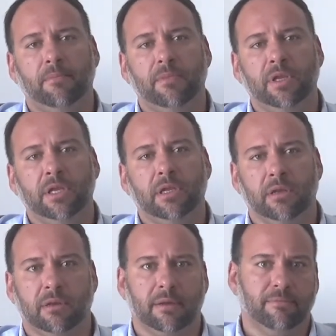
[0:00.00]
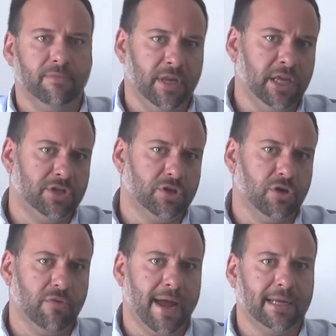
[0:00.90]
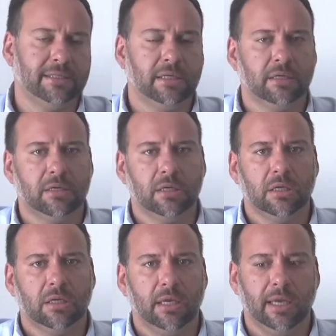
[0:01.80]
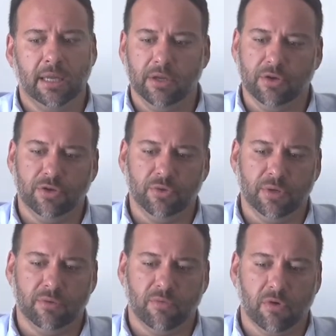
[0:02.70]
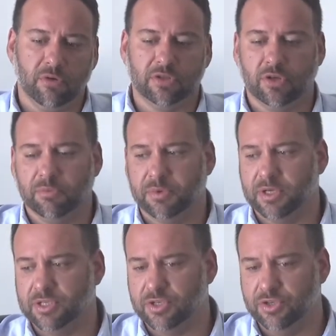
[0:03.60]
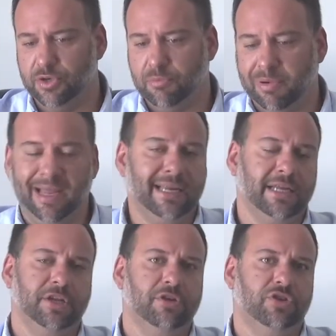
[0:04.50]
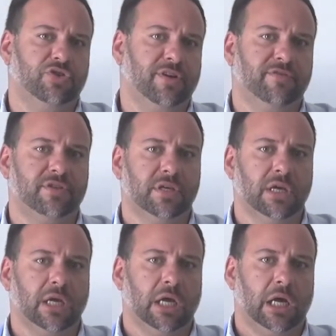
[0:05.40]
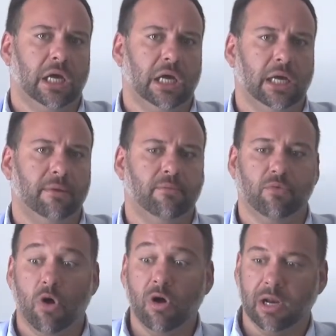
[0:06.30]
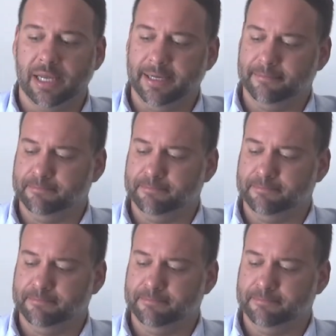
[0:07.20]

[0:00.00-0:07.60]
need to correct, and you're doing it wrong, so because you planned your drift wrongly.